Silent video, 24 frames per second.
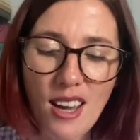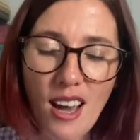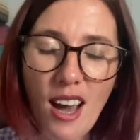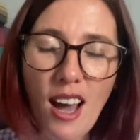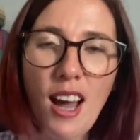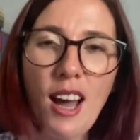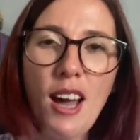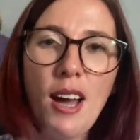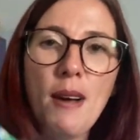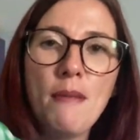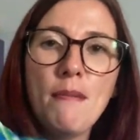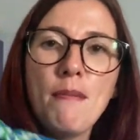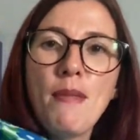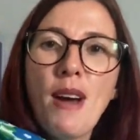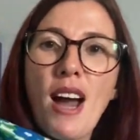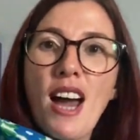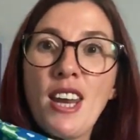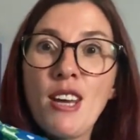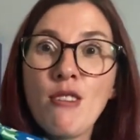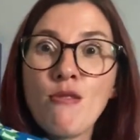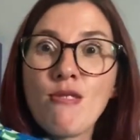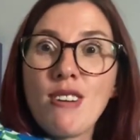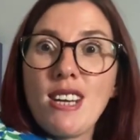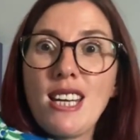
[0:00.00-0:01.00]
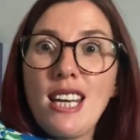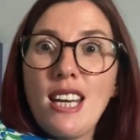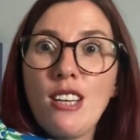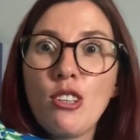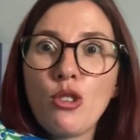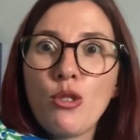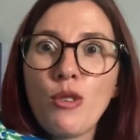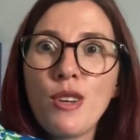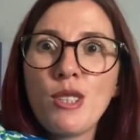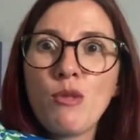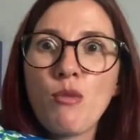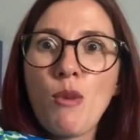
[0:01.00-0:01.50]
And I really
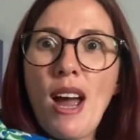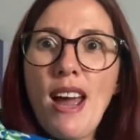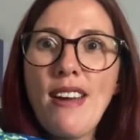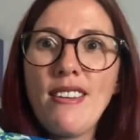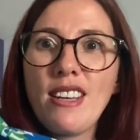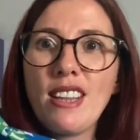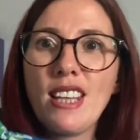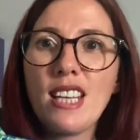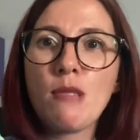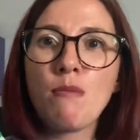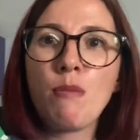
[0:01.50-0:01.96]
enjoyed wearing this